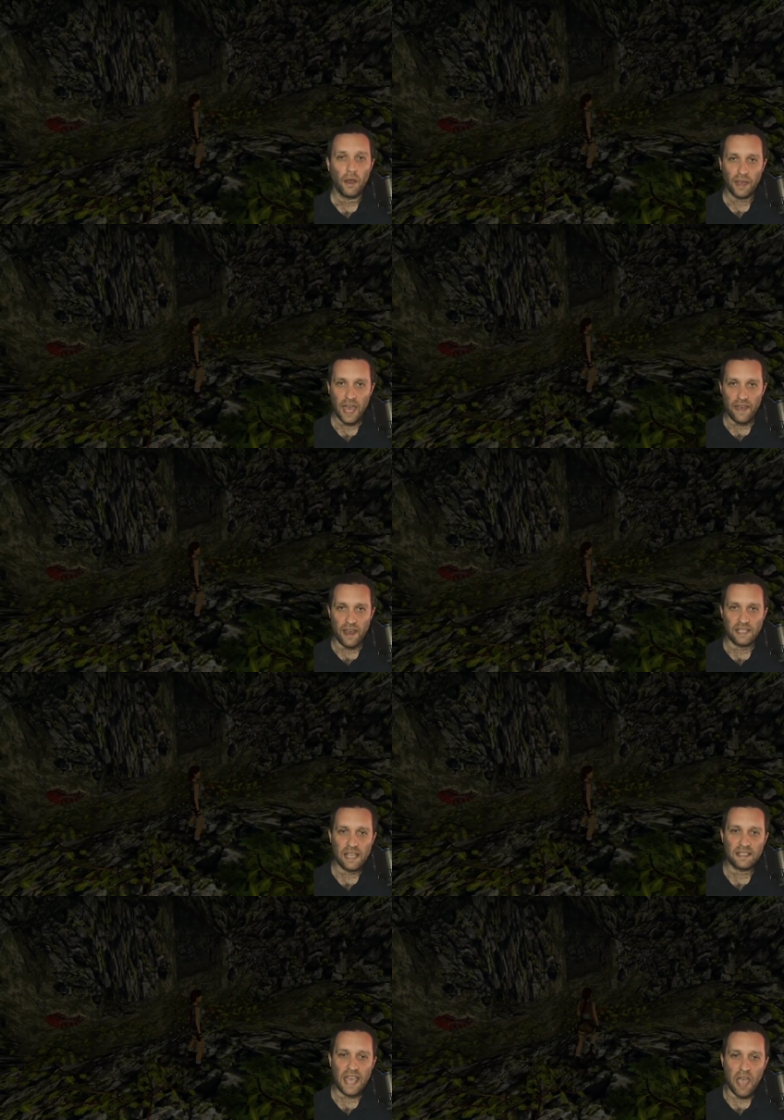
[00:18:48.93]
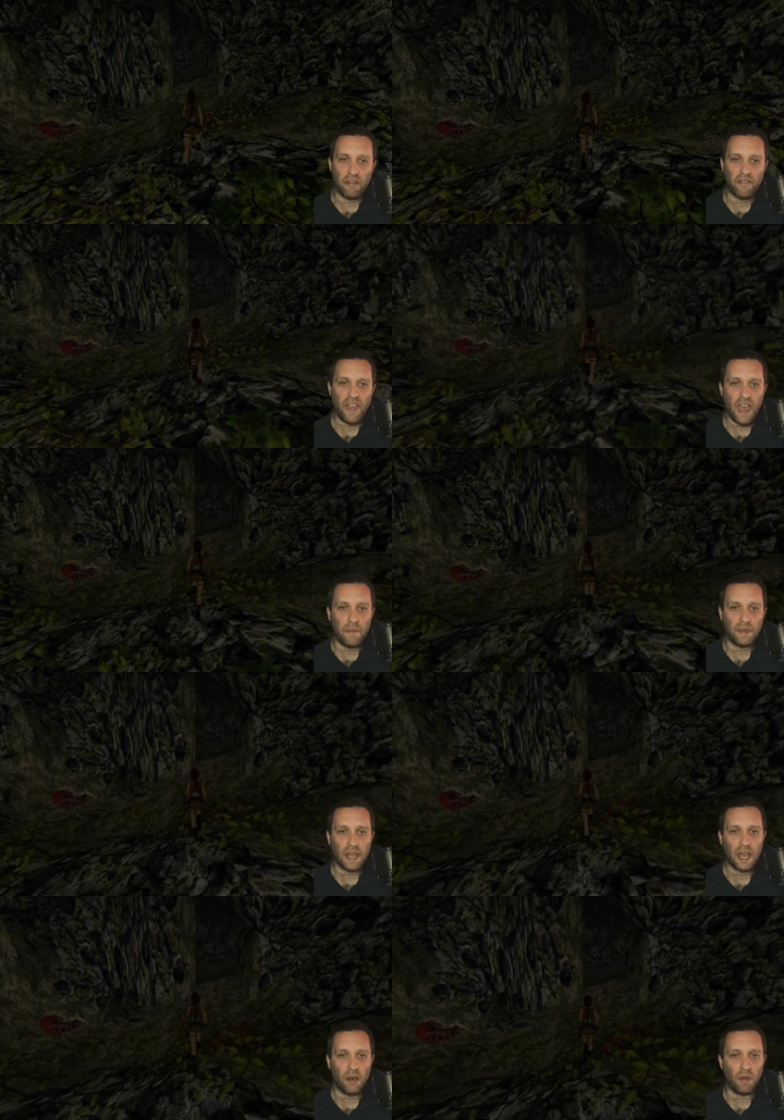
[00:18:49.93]
Okay, that takes care of them.
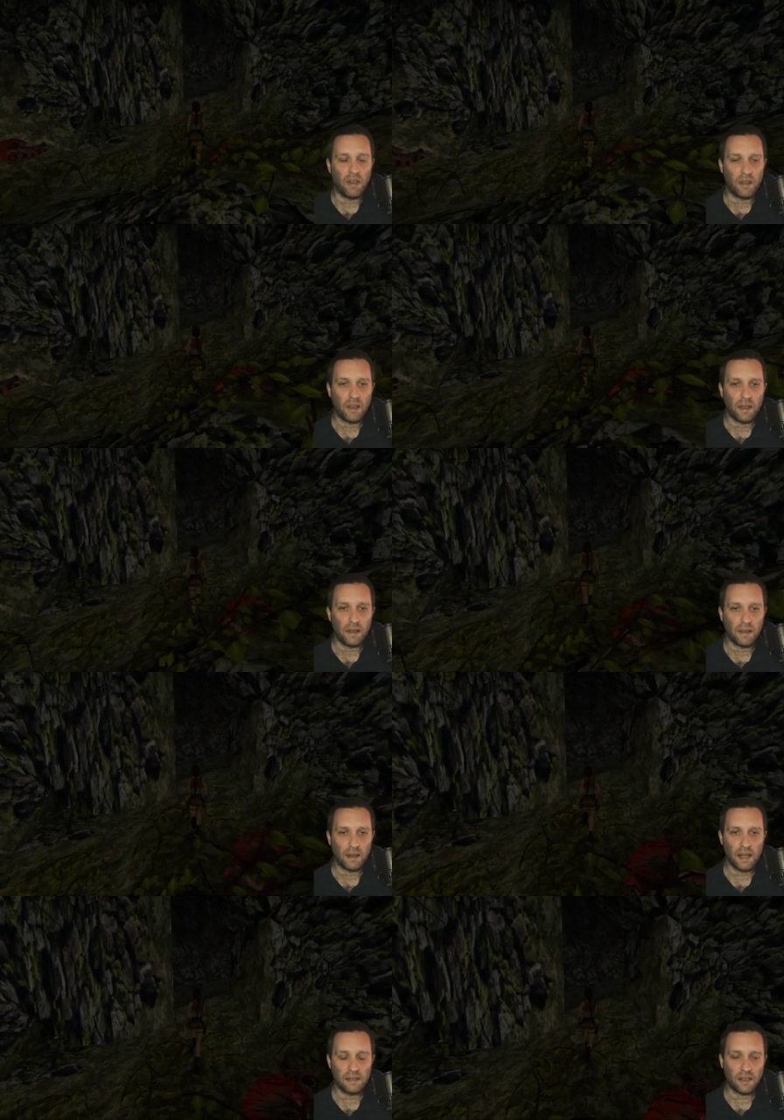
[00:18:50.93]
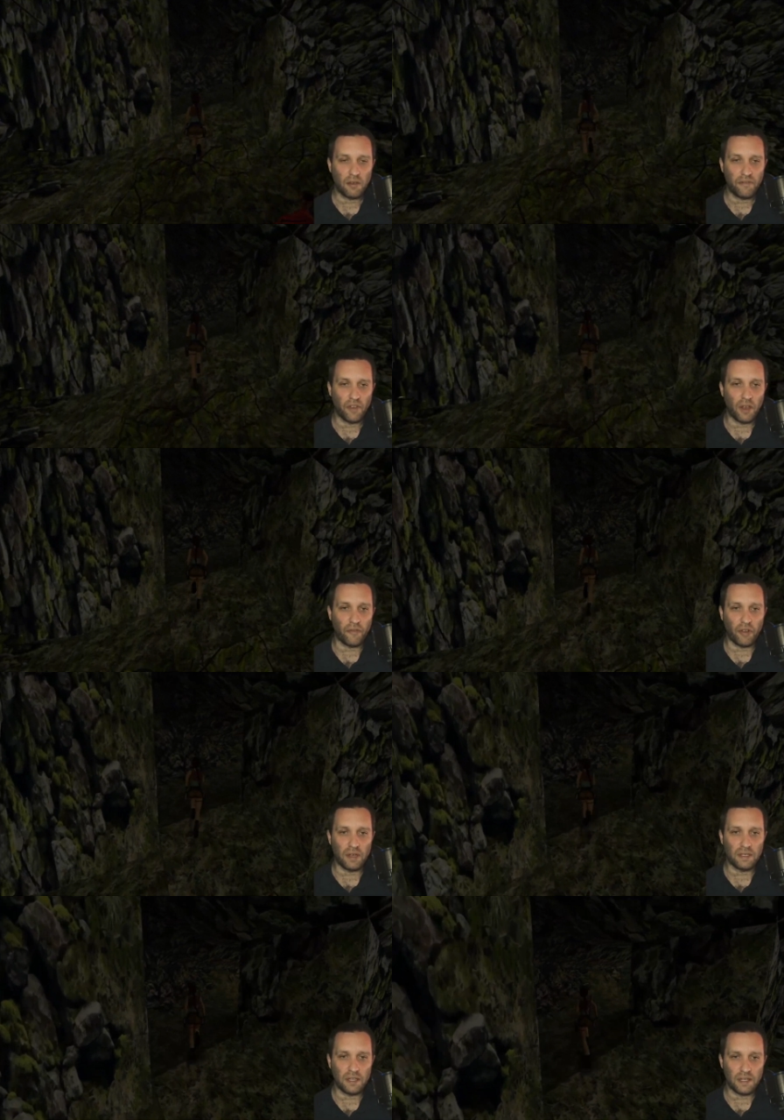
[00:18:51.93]
Now, let's go further
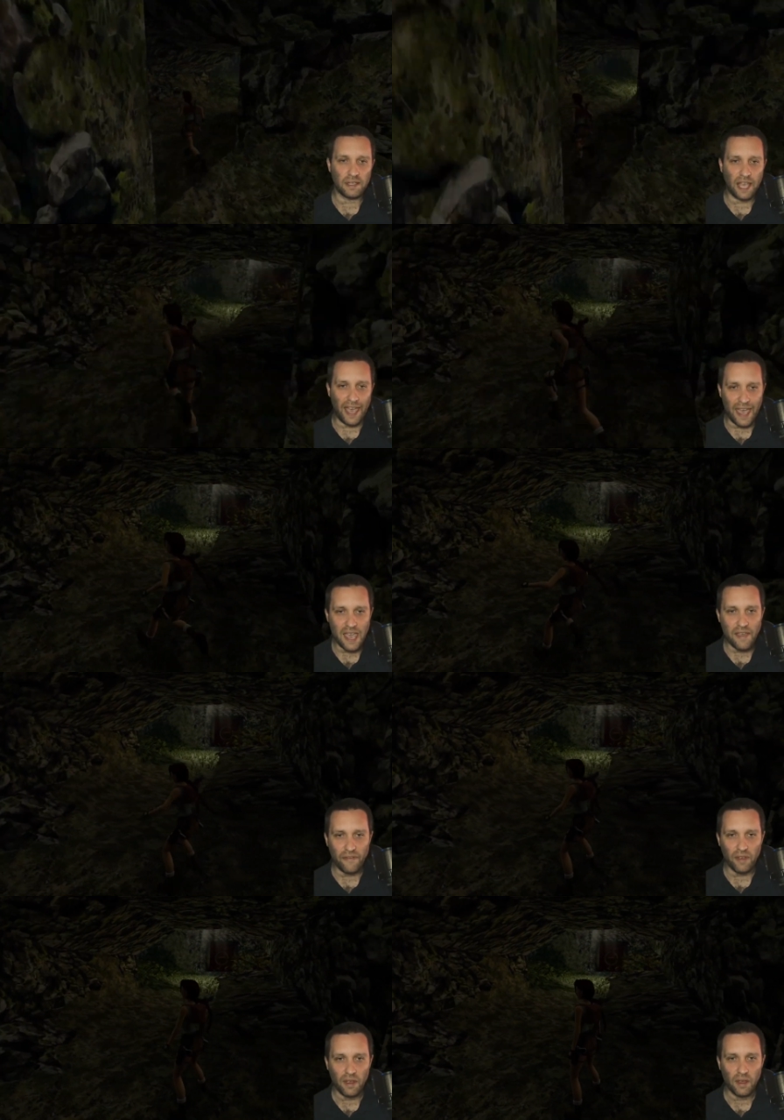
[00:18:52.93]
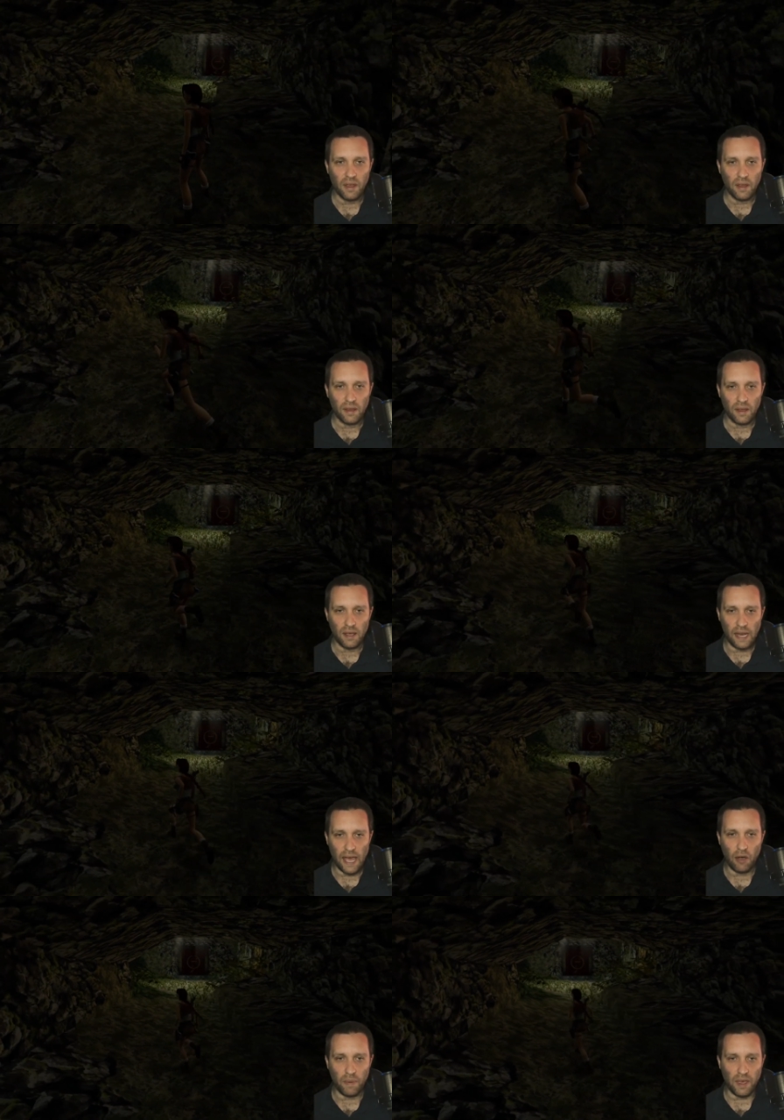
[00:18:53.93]
into this cave. And
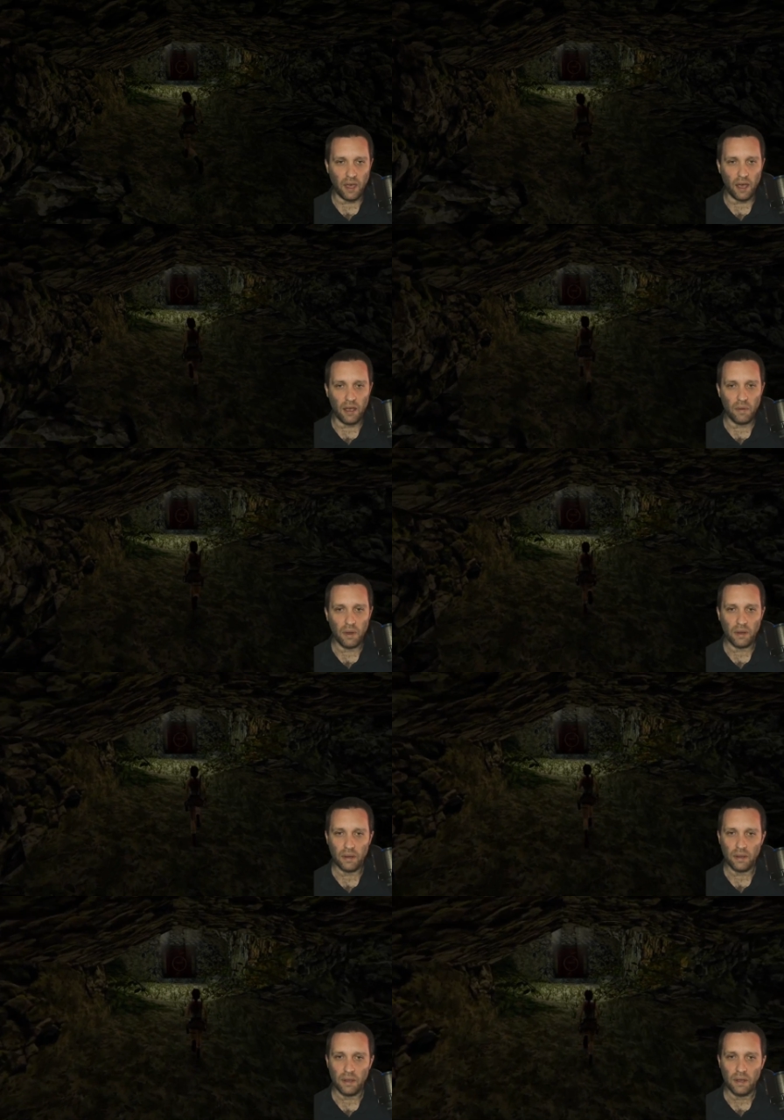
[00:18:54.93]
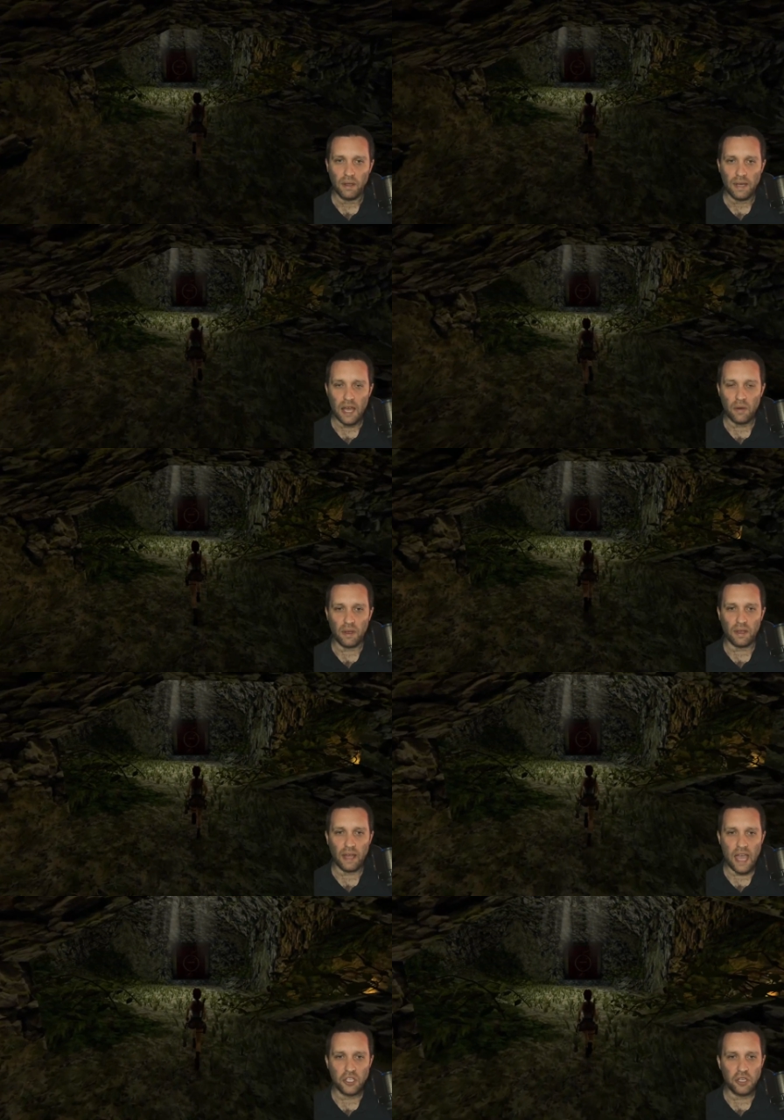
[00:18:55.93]
out we go. Now,
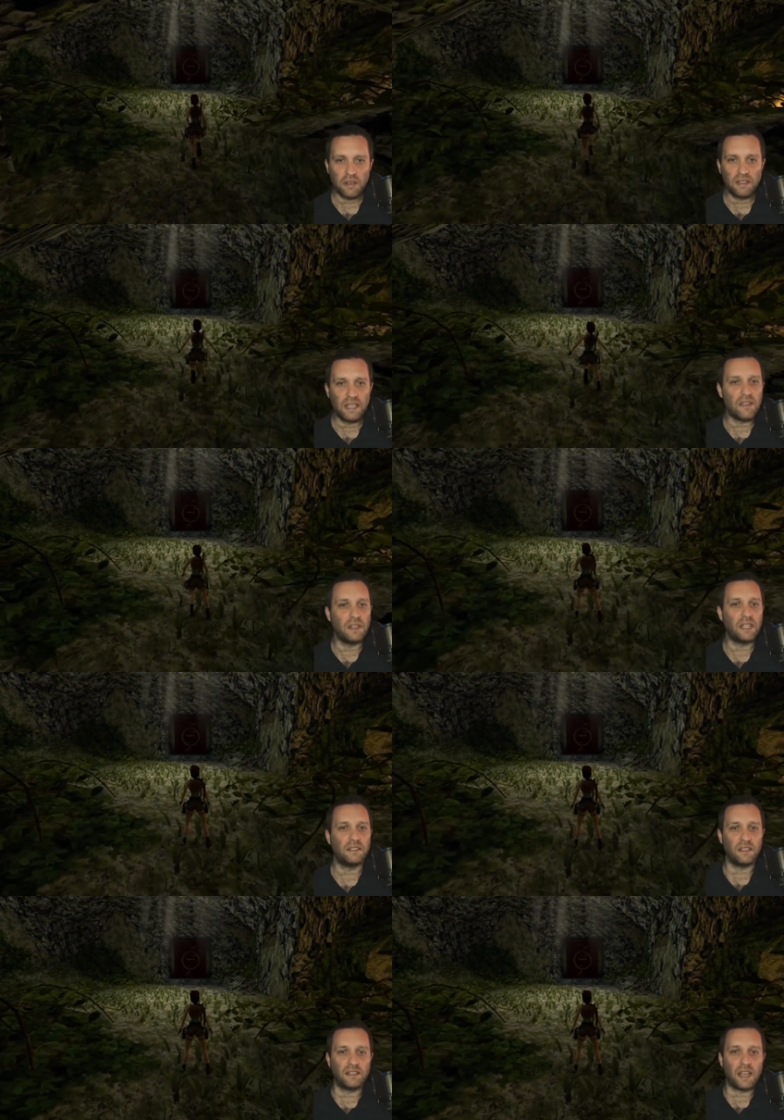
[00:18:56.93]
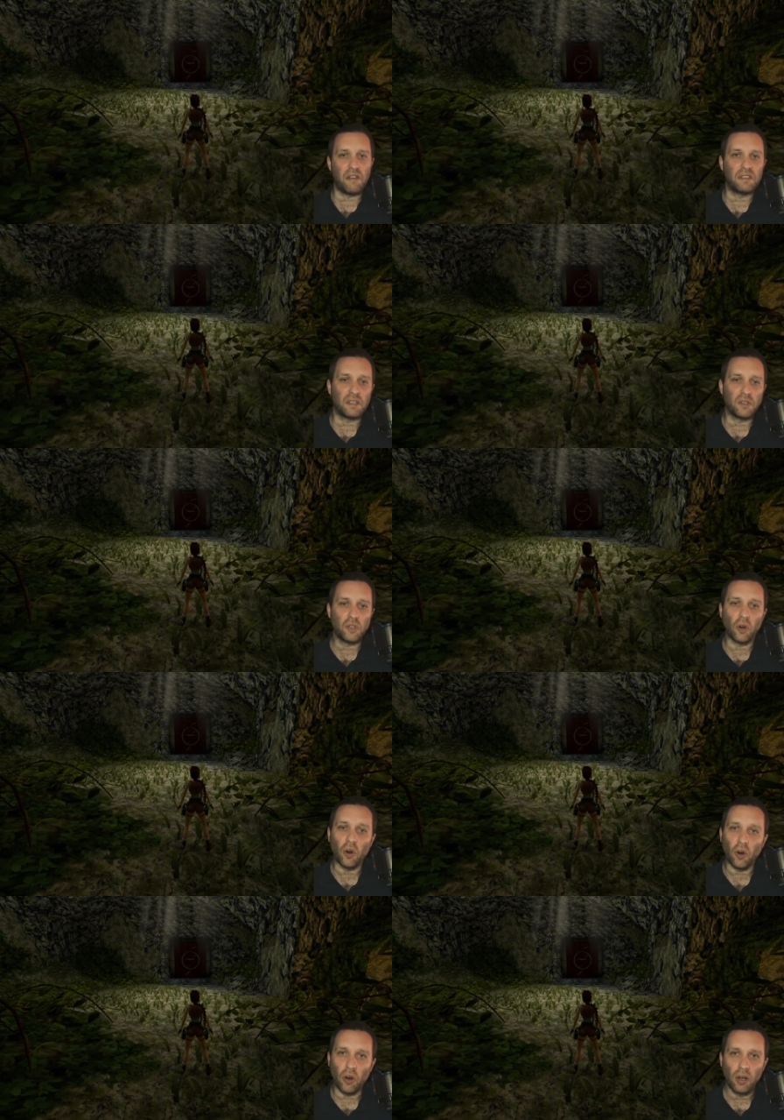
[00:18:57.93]
as you can see in the distance, there is a
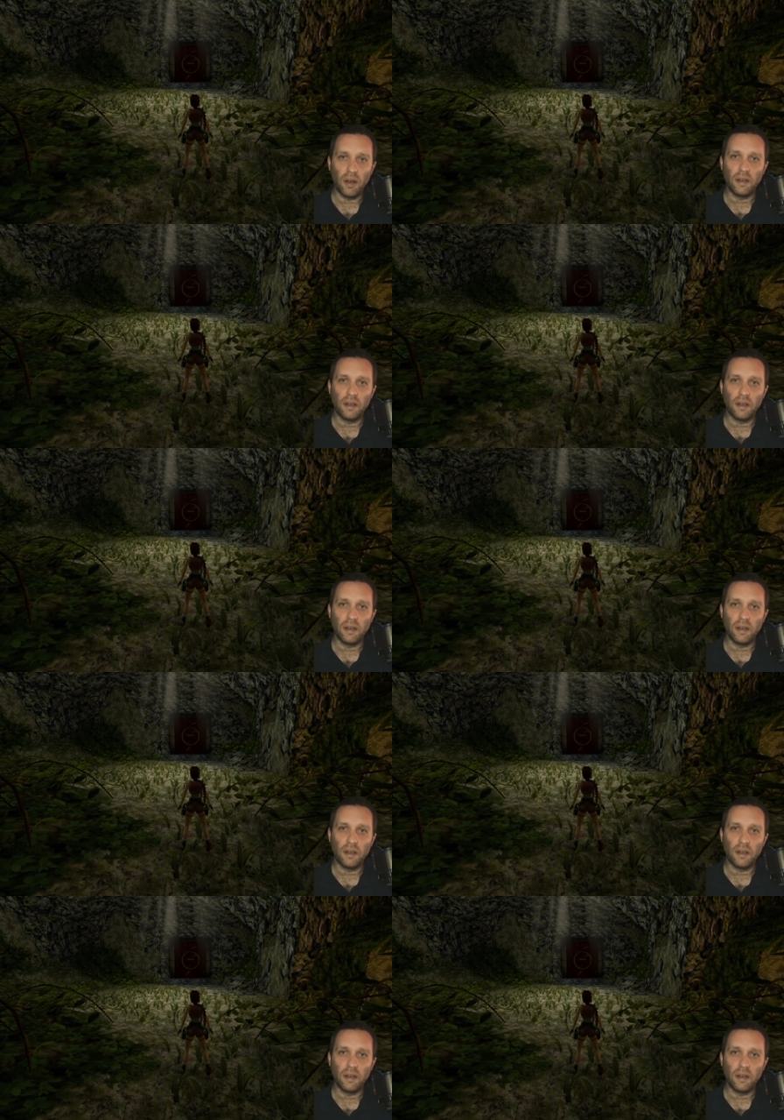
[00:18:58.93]
door.